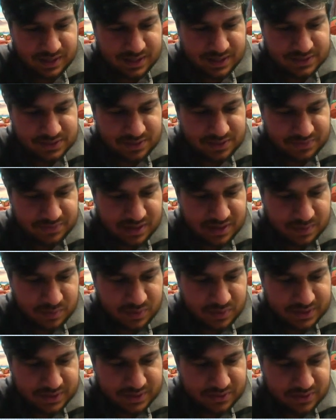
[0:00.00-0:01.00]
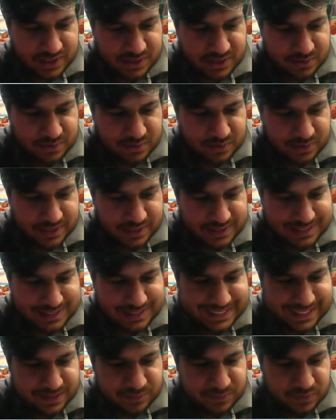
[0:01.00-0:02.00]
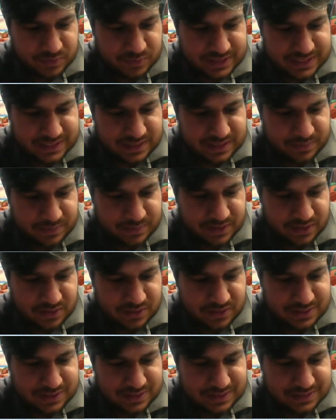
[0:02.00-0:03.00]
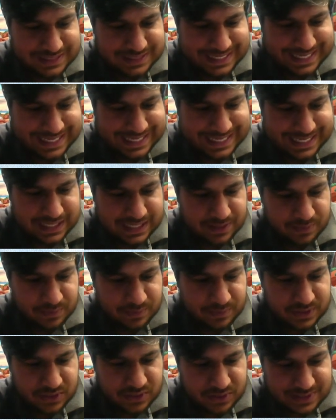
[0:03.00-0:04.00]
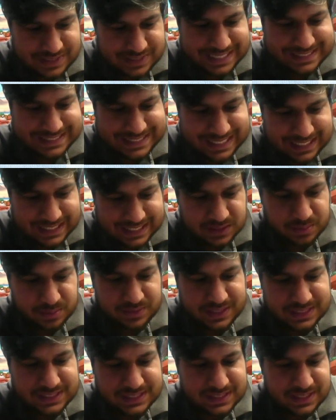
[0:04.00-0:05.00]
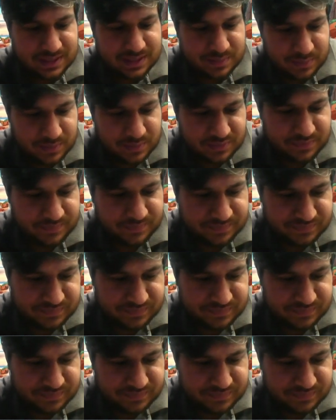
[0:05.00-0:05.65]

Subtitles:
Soften Up 1, critical hits land more easily when the user attacks with a sync move.